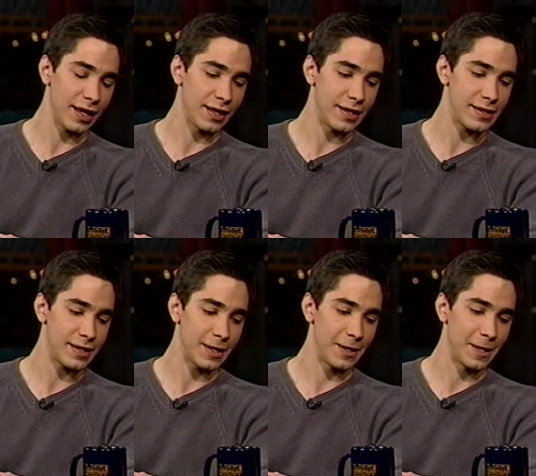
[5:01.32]
the, and they
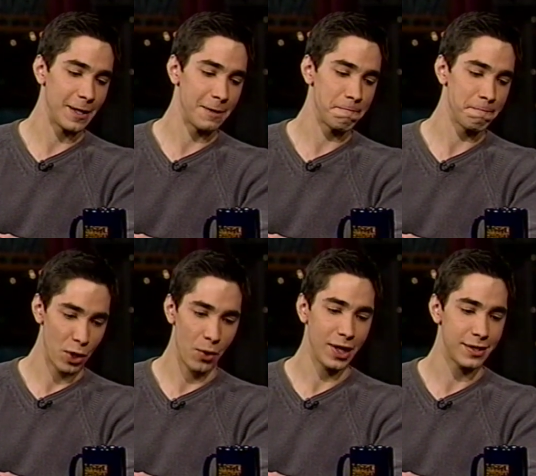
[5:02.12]
said, uh,
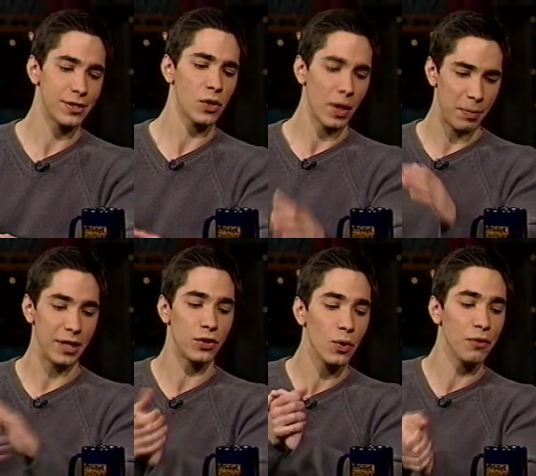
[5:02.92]
no. And I said, so I
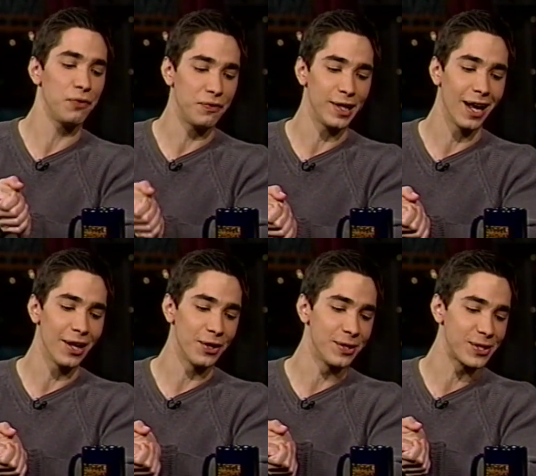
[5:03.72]
paid
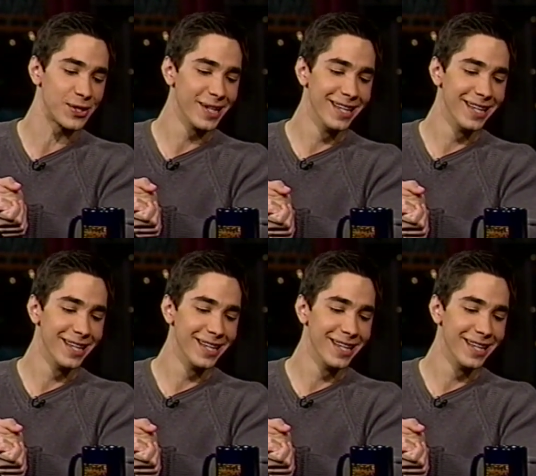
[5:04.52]
$250